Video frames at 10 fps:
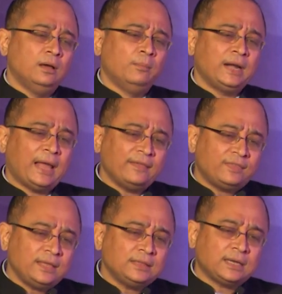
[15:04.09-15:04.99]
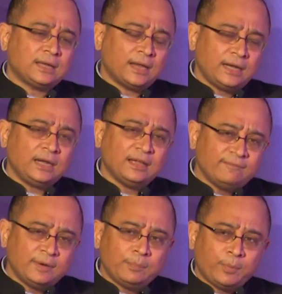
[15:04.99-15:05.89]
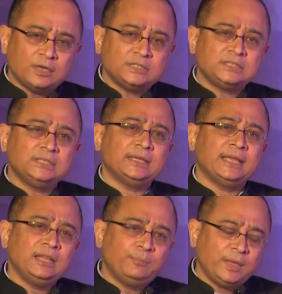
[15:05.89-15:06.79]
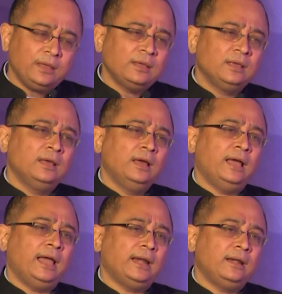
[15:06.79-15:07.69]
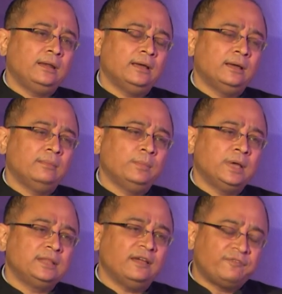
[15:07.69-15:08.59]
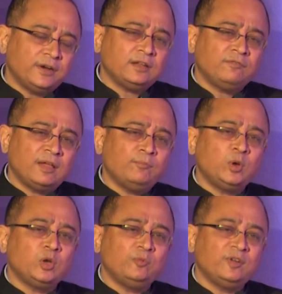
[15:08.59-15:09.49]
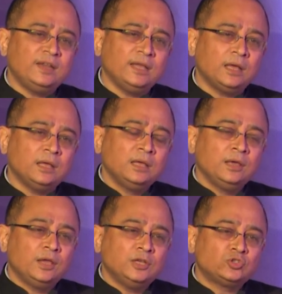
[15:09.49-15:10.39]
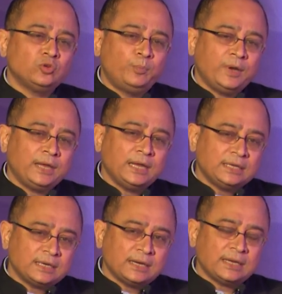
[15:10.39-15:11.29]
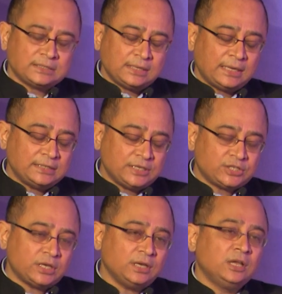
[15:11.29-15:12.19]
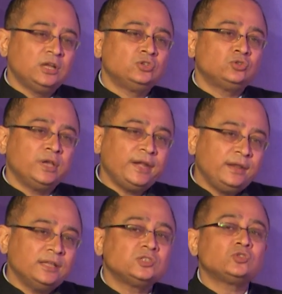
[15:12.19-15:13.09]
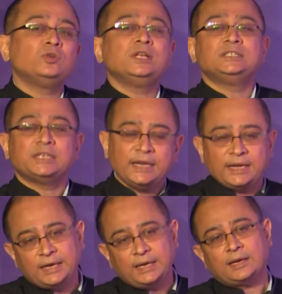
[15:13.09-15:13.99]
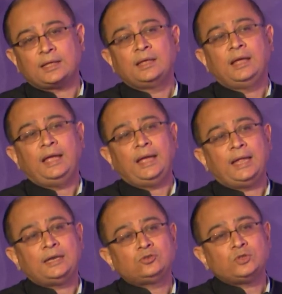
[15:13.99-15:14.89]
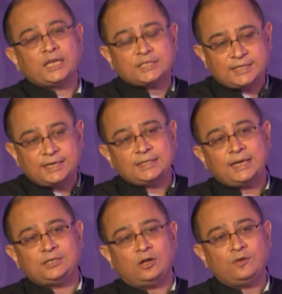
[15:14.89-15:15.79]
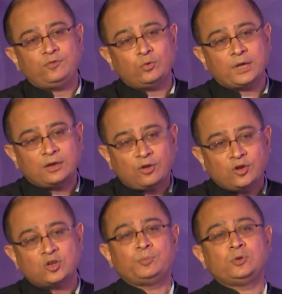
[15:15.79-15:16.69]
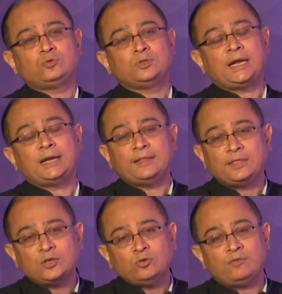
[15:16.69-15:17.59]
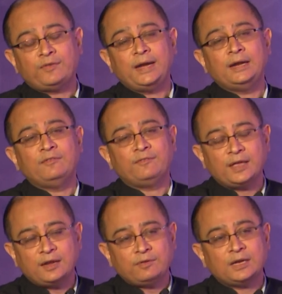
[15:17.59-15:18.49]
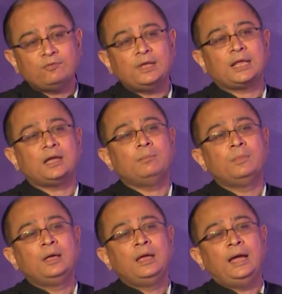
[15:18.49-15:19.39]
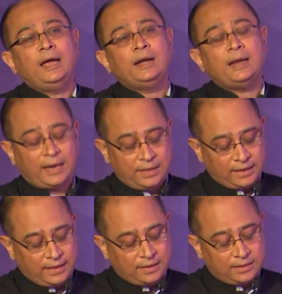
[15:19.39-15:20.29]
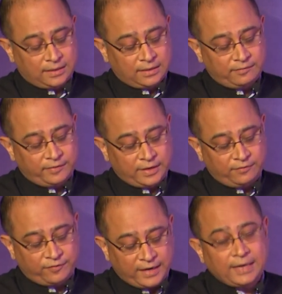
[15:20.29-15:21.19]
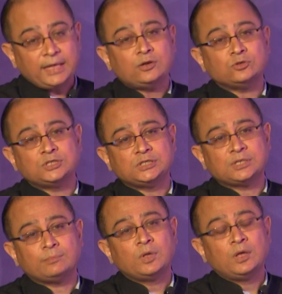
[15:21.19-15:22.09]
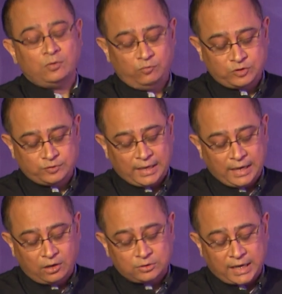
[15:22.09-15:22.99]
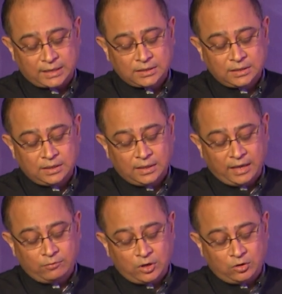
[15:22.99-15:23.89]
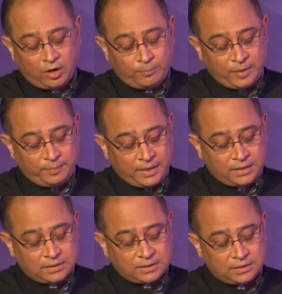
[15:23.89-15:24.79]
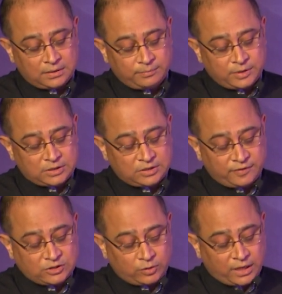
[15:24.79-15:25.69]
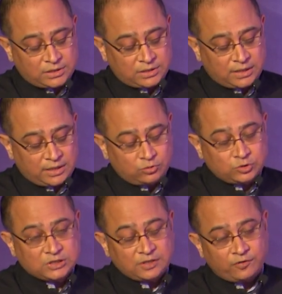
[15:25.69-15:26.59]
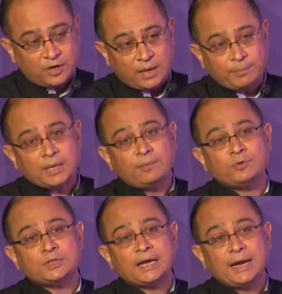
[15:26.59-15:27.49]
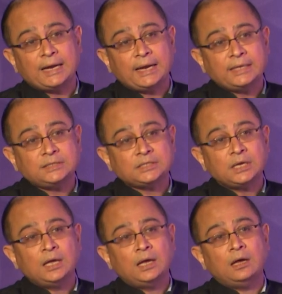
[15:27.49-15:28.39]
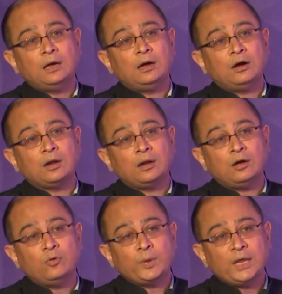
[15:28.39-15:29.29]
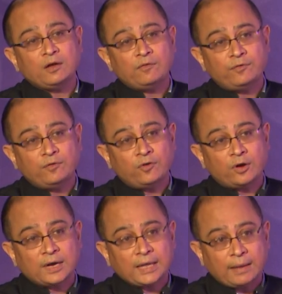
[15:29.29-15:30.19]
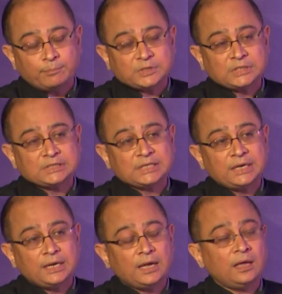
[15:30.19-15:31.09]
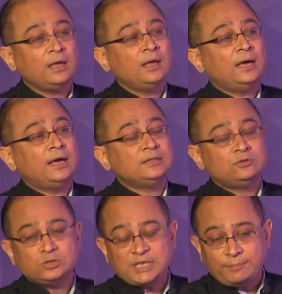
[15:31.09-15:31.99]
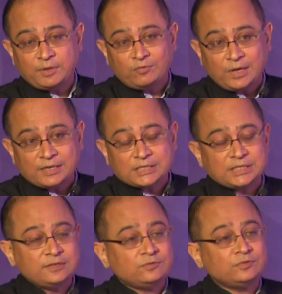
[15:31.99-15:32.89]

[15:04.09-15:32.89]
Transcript: But I think the current government policy, the NEP, and the effort of government of India is to bring internationalization to Indian students in India. And to the extent that all of you can contribute to that, I think you will find a very, very welcome and very friendly ecosystem which will allow that. I want to compliment the Ministry of Education and UGC for coming up with the guidelines on opening of foreign campuses in India. Those have been well received.